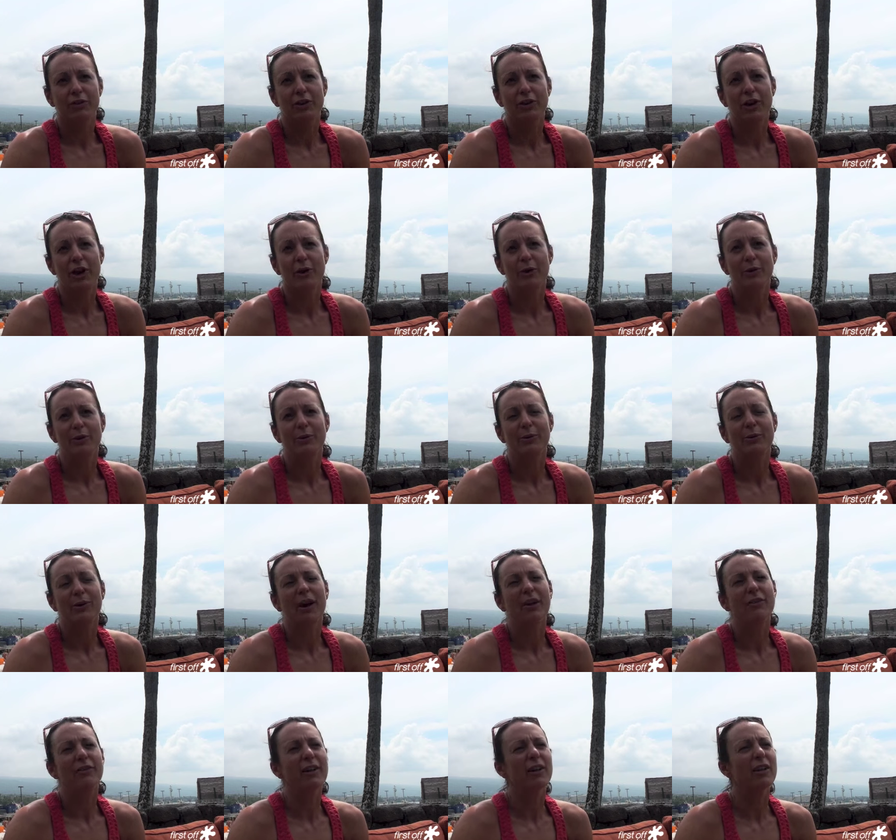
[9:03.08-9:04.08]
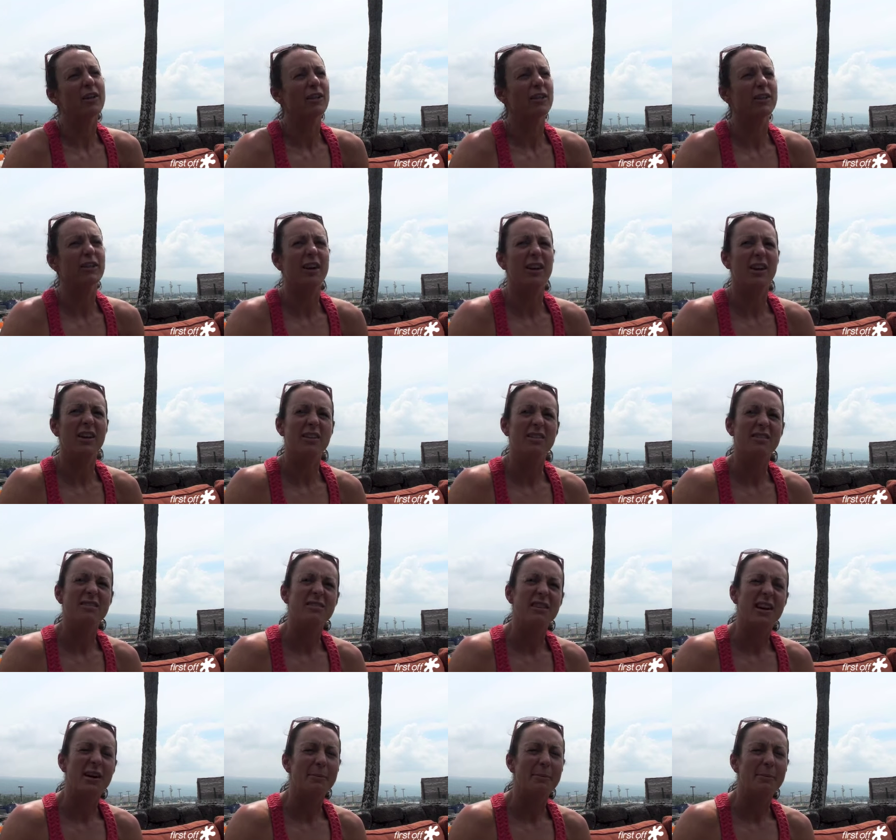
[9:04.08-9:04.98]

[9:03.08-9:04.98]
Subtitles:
you know, I felt a certain